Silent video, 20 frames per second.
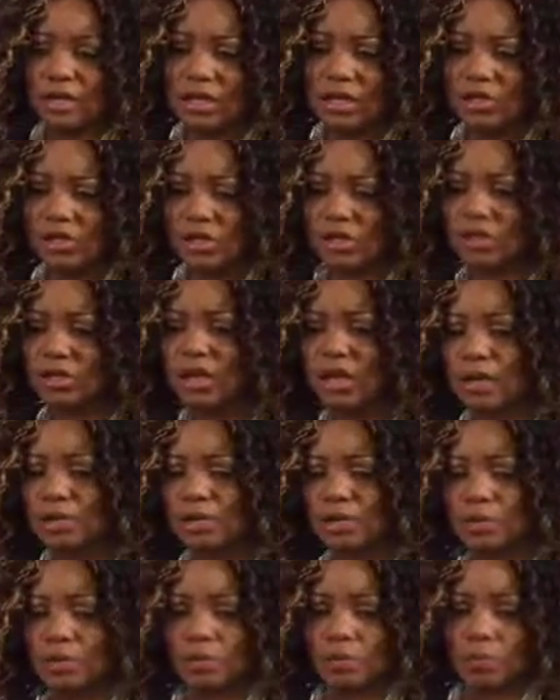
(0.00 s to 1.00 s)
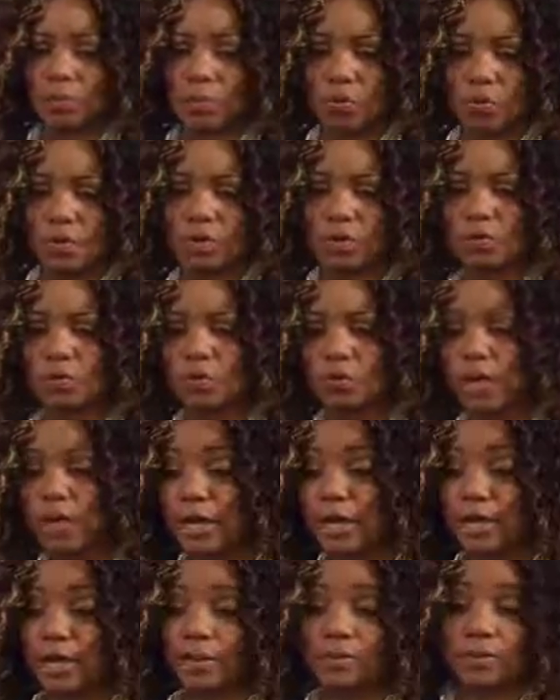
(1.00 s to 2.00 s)
it should come to a point
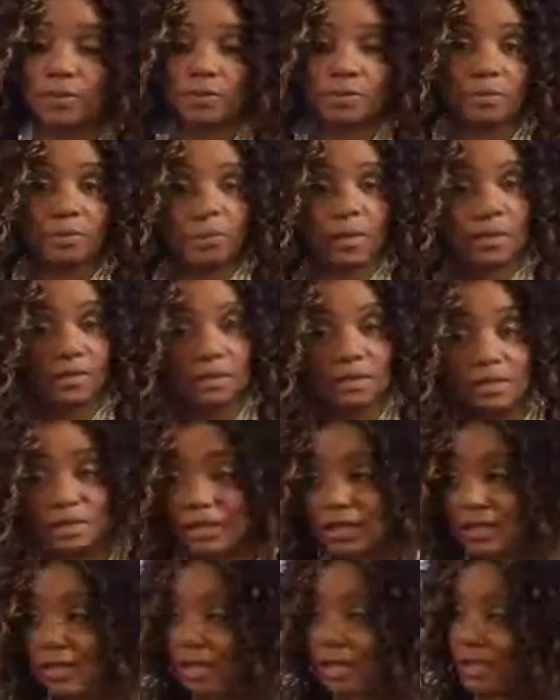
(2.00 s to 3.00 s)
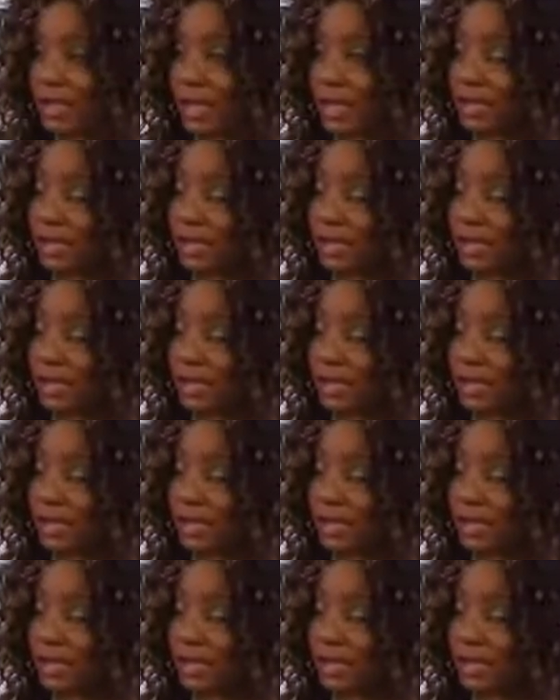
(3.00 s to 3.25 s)
where Republicans